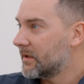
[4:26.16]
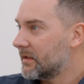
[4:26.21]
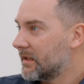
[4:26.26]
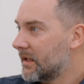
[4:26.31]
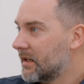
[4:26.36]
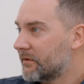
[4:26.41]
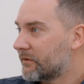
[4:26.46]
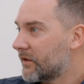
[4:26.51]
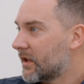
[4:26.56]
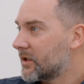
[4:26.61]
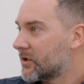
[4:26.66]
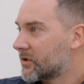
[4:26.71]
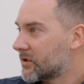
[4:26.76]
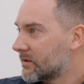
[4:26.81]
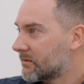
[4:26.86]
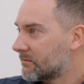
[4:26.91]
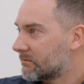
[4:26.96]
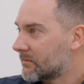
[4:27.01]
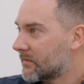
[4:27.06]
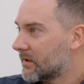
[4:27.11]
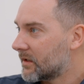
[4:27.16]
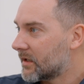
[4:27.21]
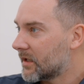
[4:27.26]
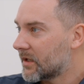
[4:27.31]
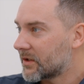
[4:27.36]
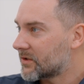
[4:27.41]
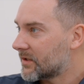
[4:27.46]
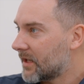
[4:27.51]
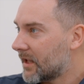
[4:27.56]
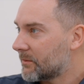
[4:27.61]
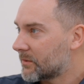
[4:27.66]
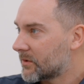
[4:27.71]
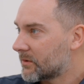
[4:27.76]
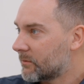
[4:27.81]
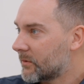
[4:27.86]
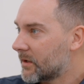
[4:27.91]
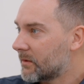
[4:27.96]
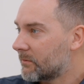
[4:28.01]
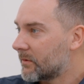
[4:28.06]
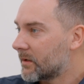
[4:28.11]
innovation steps.
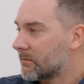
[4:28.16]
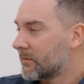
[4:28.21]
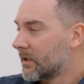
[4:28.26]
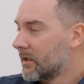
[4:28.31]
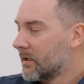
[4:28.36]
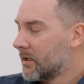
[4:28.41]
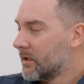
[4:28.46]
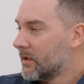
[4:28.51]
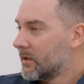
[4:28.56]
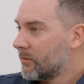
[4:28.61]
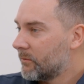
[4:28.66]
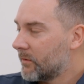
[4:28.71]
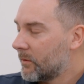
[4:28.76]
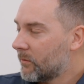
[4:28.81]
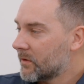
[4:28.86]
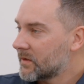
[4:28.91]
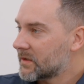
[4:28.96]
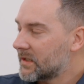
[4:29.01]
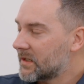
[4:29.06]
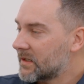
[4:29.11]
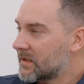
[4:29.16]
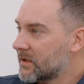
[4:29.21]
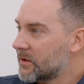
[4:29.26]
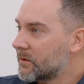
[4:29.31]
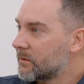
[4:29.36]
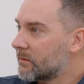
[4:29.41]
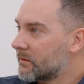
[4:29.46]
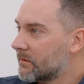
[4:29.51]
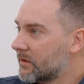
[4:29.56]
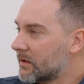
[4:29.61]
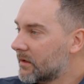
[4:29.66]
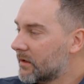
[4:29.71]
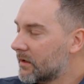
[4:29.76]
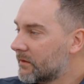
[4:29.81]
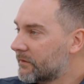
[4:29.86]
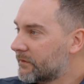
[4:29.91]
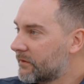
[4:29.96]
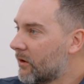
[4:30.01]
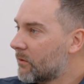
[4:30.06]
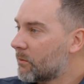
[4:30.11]
We're wanting to do
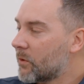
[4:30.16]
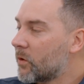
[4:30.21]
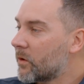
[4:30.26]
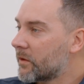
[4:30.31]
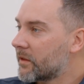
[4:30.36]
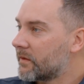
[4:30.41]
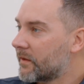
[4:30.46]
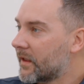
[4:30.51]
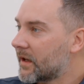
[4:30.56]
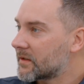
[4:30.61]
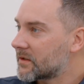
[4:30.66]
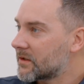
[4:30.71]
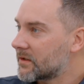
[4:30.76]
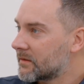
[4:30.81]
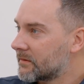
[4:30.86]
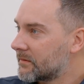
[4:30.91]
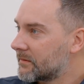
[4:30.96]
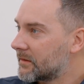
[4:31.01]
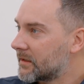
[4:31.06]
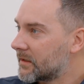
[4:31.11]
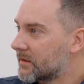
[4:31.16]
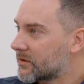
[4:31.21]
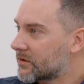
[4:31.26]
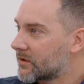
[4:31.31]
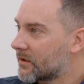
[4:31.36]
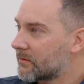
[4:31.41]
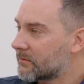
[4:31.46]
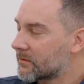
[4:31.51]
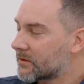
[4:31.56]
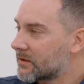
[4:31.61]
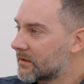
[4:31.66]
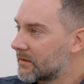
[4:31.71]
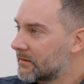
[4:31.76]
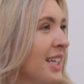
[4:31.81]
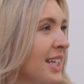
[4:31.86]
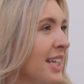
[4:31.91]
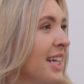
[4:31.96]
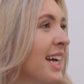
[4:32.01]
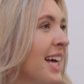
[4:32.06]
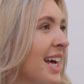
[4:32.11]
far more than that at Salts.
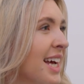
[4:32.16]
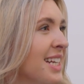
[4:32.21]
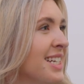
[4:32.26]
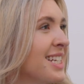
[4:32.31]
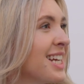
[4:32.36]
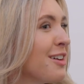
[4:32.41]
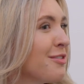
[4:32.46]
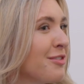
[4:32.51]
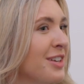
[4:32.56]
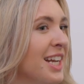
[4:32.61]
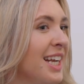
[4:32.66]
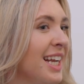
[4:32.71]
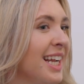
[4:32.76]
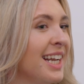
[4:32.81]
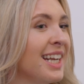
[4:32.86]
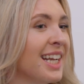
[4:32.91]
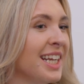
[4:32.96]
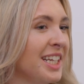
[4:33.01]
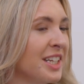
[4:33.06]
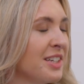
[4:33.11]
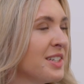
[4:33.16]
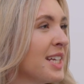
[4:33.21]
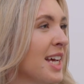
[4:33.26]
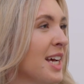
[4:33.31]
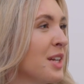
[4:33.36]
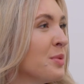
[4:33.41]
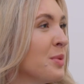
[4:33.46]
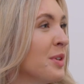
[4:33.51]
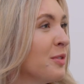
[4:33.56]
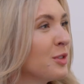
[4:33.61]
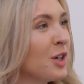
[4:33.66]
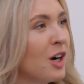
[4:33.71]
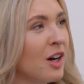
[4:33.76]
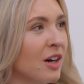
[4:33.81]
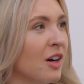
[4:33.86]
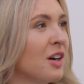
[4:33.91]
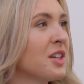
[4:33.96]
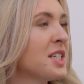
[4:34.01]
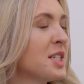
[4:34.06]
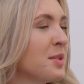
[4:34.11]
Yeah, definitely. And like you said, we've got
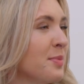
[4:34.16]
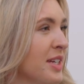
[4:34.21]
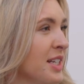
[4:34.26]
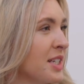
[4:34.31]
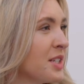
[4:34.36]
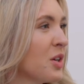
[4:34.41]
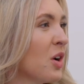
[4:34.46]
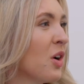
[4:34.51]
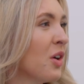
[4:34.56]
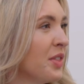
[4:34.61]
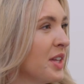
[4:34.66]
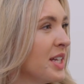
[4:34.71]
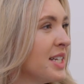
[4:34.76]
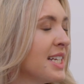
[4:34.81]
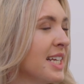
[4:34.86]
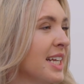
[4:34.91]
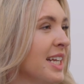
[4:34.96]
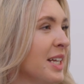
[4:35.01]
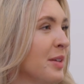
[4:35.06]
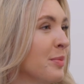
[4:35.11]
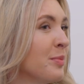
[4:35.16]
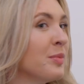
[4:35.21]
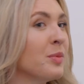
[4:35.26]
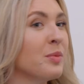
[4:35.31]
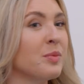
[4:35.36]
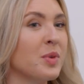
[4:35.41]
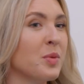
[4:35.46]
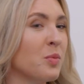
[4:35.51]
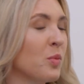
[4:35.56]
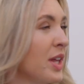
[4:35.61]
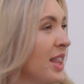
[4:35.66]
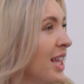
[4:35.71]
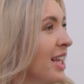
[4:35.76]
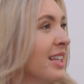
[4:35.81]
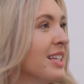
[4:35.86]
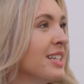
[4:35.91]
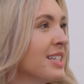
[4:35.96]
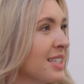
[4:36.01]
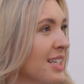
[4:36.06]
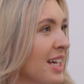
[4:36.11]
estimates on the team
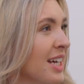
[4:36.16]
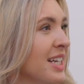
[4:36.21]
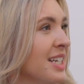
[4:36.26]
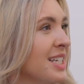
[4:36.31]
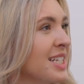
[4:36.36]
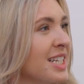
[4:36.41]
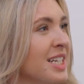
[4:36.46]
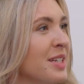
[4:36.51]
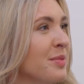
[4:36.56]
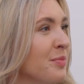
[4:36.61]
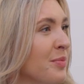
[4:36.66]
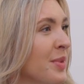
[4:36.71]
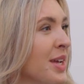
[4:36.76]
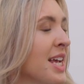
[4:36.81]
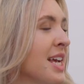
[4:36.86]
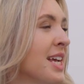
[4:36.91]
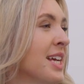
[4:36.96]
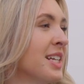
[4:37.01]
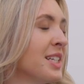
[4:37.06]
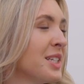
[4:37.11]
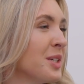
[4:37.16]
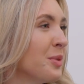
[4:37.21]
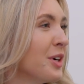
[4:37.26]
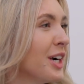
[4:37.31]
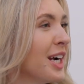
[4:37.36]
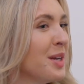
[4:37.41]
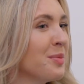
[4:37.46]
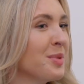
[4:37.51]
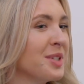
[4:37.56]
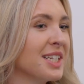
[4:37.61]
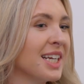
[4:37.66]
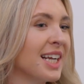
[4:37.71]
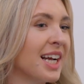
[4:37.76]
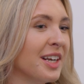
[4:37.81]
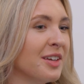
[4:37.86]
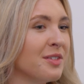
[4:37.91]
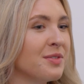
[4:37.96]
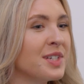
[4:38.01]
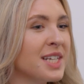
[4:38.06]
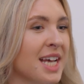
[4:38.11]
within the design team. So we're able to
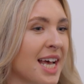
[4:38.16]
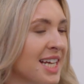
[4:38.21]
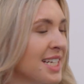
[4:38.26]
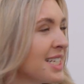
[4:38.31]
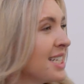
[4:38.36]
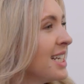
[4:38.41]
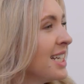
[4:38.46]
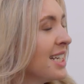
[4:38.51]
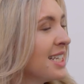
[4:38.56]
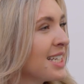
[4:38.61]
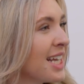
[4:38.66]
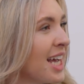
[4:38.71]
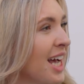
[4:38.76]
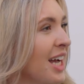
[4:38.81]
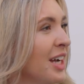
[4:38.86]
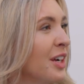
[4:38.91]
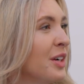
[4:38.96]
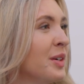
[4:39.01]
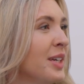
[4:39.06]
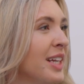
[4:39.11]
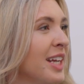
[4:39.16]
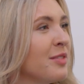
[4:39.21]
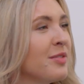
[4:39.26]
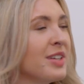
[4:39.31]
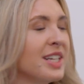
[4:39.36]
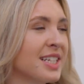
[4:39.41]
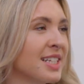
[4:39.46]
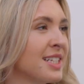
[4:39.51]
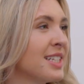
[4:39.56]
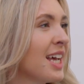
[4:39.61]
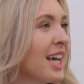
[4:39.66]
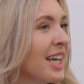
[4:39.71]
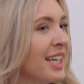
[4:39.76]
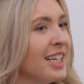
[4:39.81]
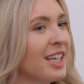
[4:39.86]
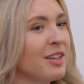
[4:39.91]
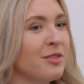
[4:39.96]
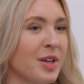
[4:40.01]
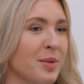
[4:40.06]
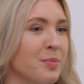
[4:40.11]
kind of test things out, give
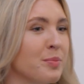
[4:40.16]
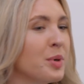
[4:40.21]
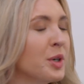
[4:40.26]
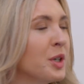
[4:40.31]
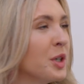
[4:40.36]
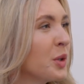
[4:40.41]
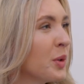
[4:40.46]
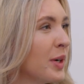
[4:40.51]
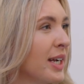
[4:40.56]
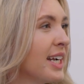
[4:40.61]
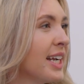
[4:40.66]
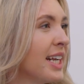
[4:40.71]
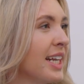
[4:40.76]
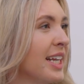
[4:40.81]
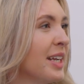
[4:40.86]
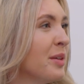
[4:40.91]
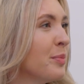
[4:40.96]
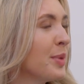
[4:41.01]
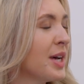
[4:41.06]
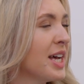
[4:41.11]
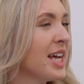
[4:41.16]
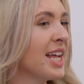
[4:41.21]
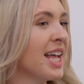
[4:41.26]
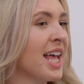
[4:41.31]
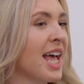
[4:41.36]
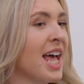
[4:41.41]
insight, give input quickly. But